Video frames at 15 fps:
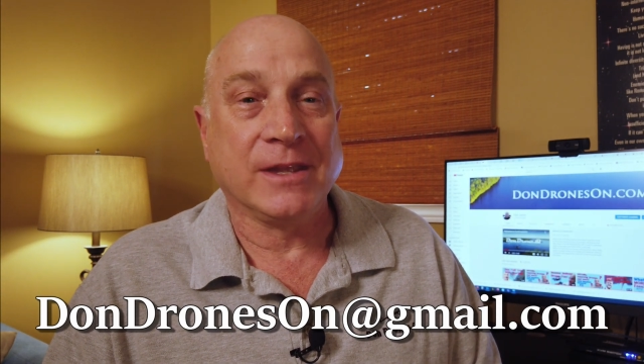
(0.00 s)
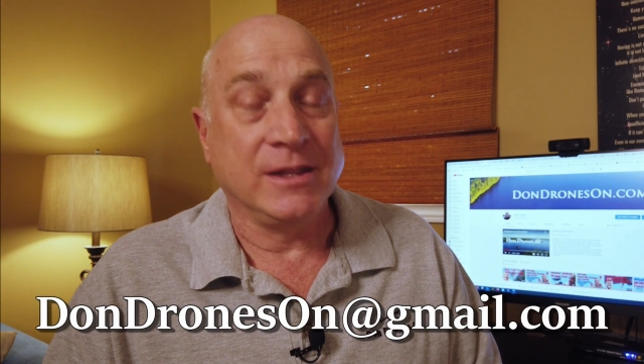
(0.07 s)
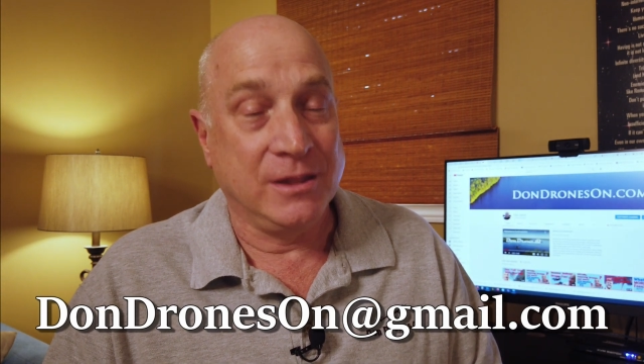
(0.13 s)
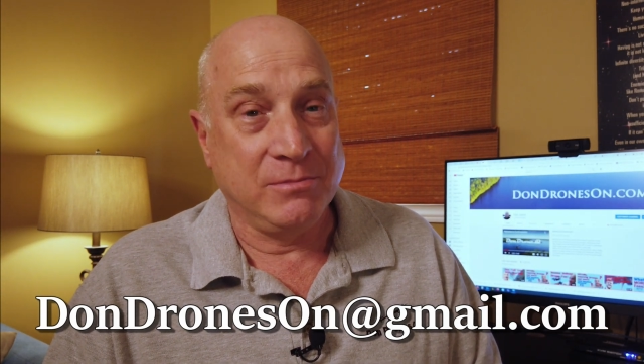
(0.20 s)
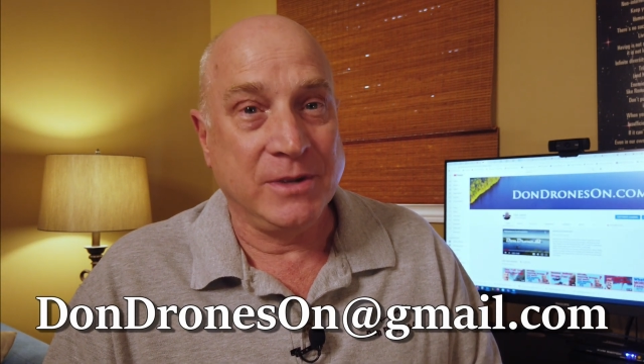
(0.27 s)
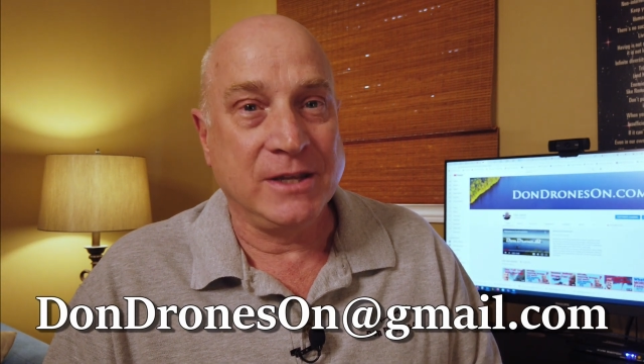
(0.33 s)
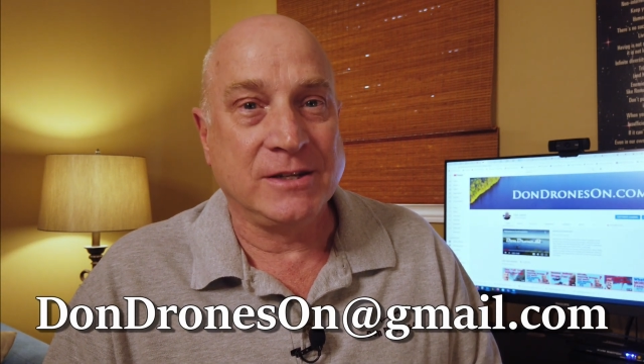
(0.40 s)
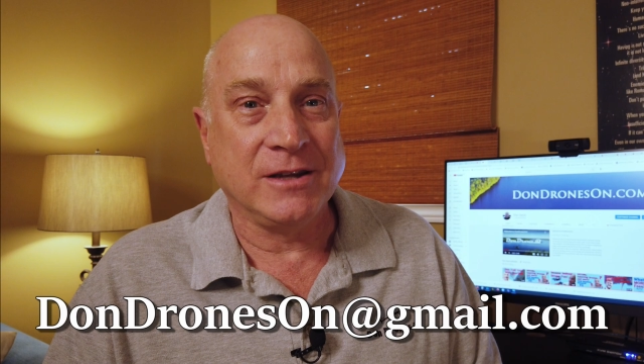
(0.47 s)
In
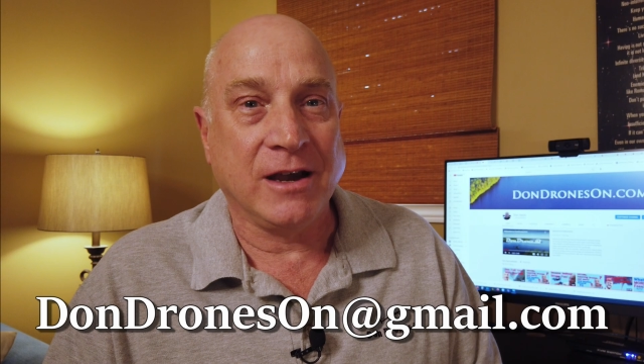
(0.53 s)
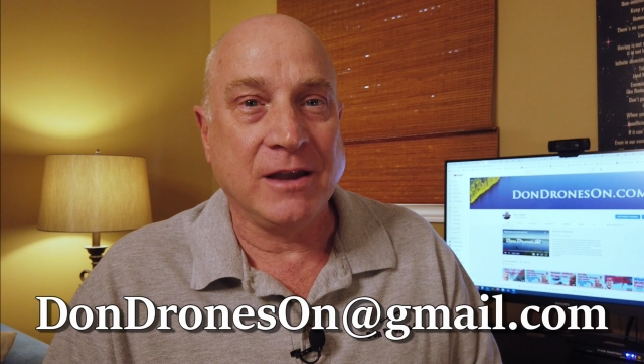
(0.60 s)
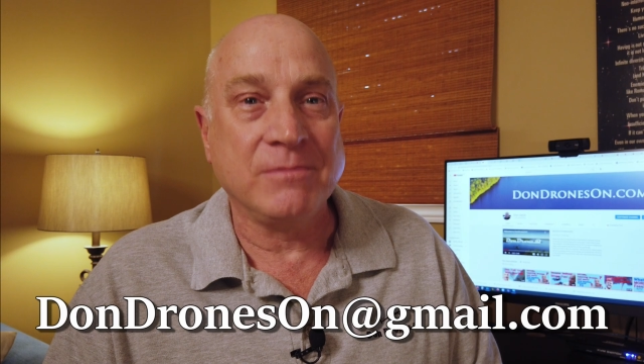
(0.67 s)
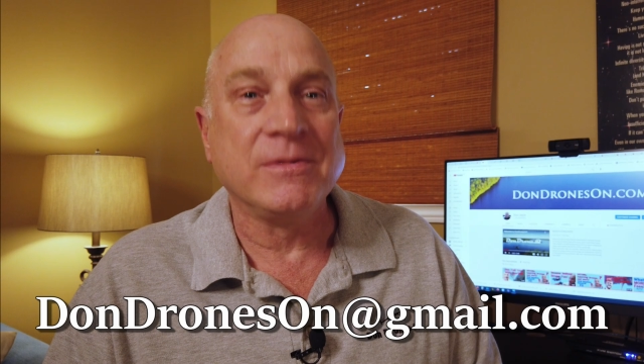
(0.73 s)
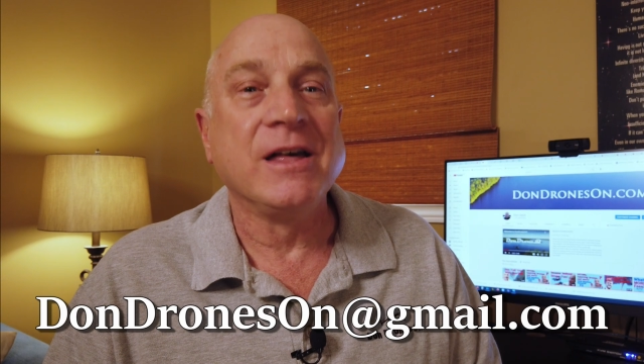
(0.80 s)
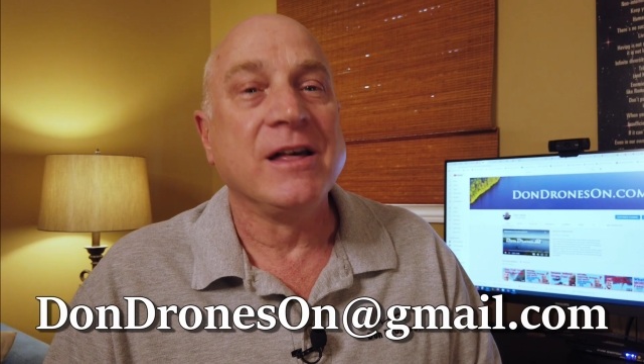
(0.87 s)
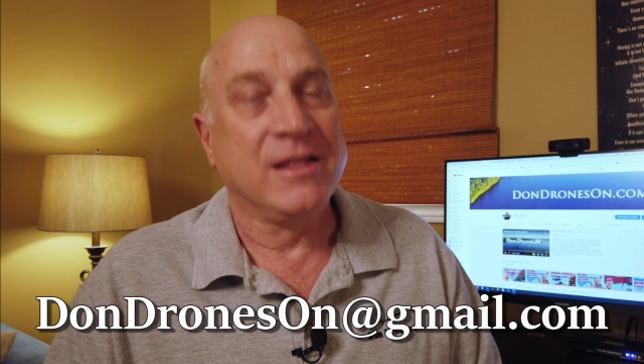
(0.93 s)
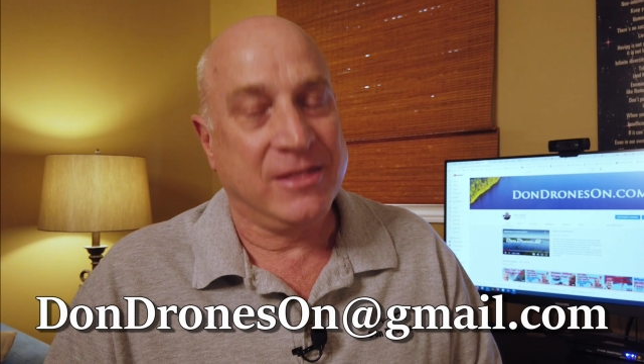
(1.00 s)
the
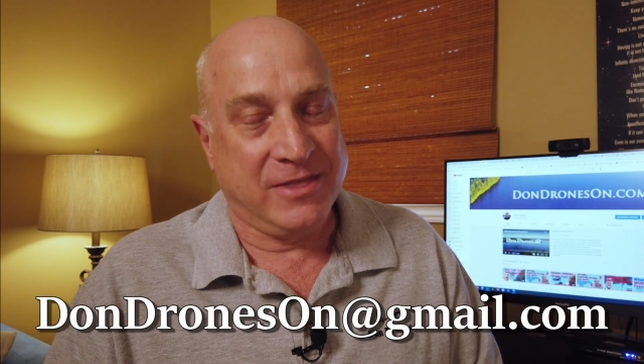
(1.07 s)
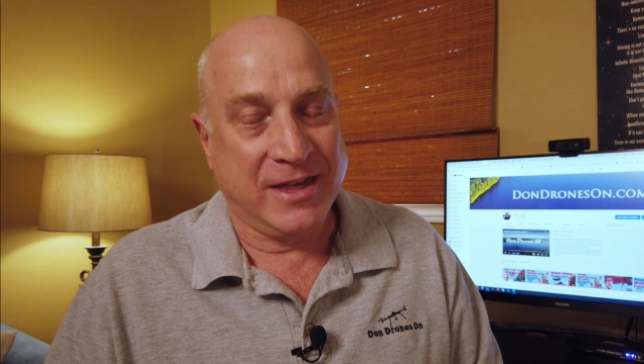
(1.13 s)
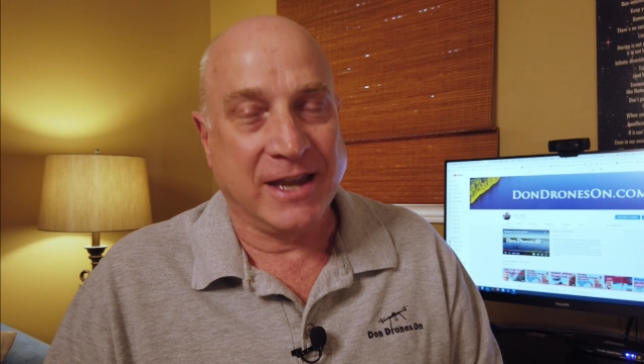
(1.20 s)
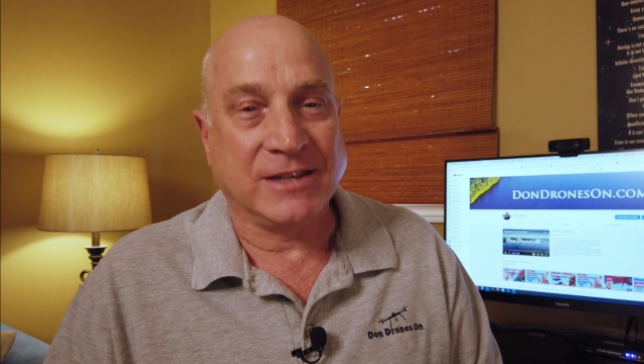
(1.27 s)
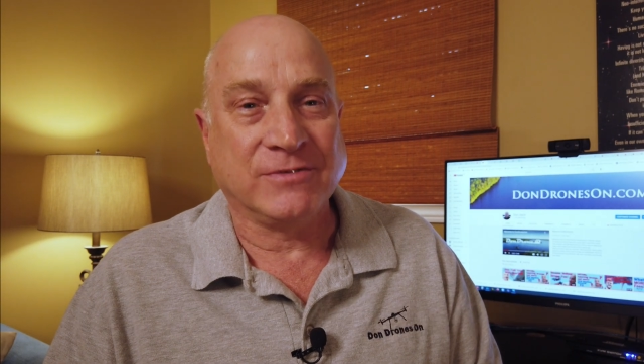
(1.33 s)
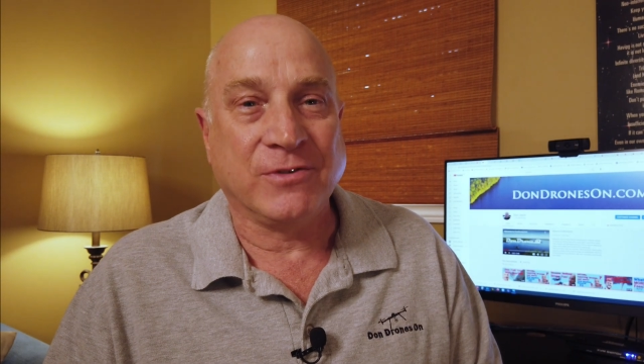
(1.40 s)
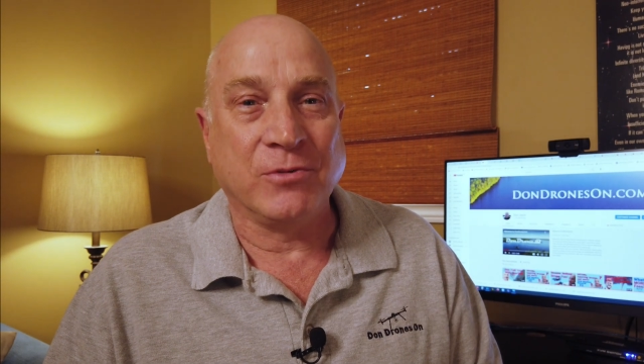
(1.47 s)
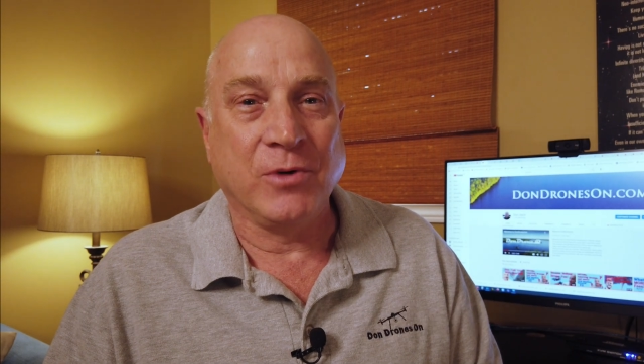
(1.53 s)
meantime,
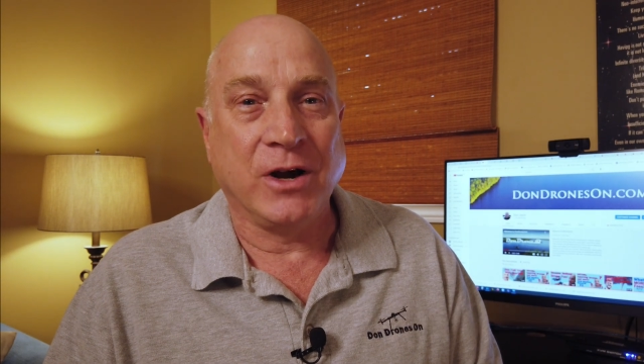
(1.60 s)
thanks for